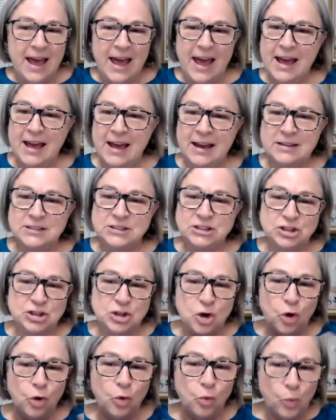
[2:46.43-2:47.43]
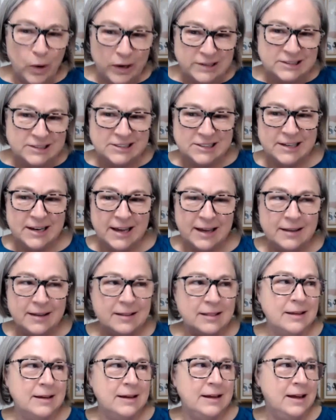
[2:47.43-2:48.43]
and just
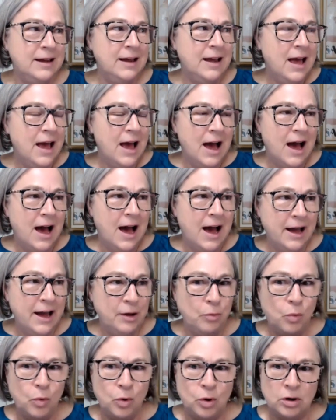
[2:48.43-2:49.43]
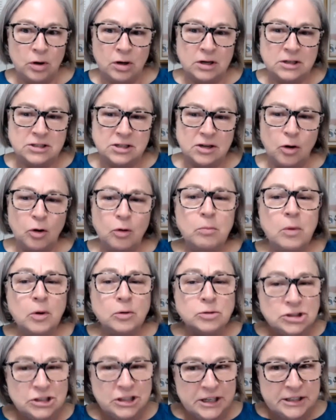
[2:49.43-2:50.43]
coincidentally, I worked
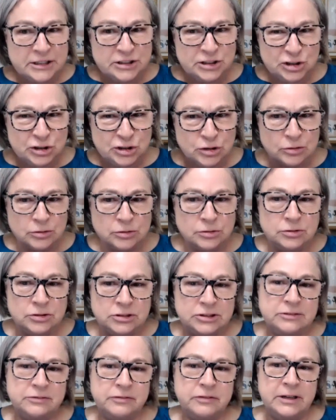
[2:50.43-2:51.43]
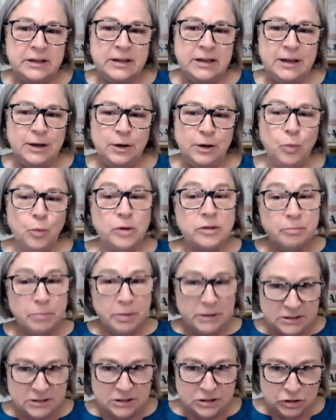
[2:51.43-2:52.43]
almost exclusively with
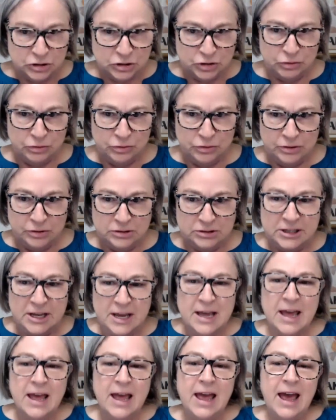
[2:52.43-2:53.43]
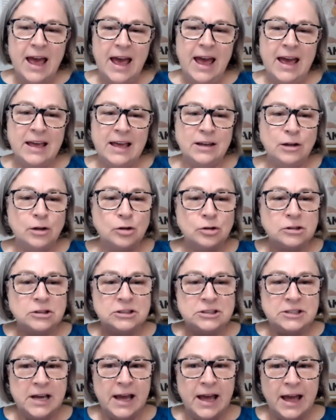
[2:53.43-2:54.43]
business owners and
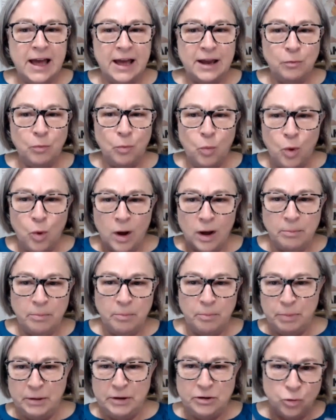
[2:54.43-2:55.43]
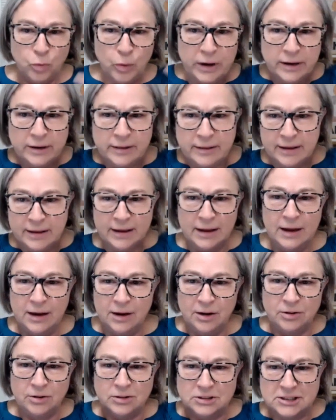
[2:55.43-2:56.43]
looked at what between the
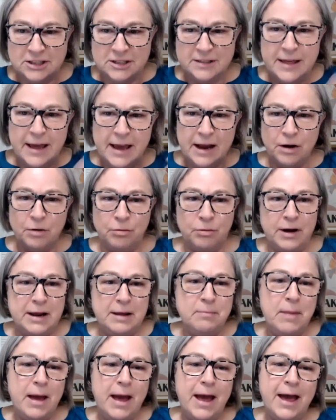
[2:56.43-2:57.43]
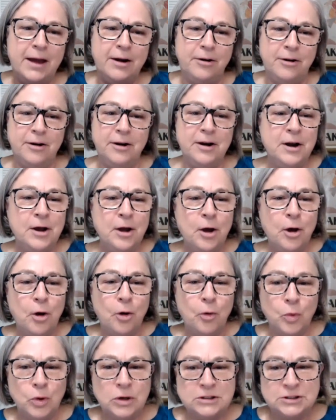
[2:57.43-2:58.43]
ears and that gray matter
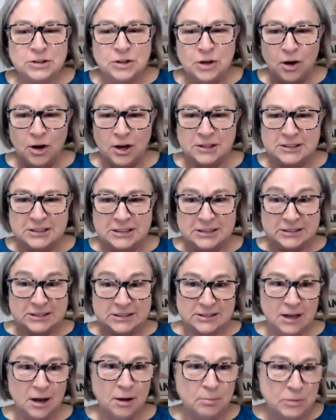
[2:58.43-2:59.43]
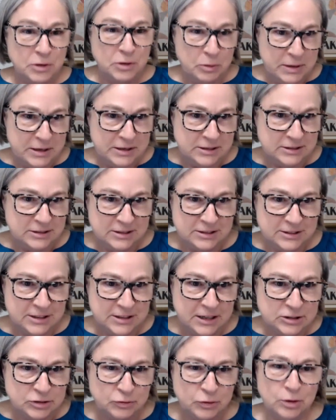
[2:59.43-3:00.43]
was causing some to be
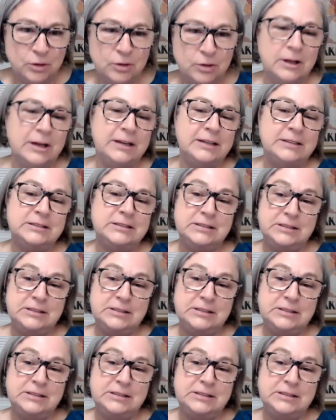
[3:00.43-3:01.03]
successful and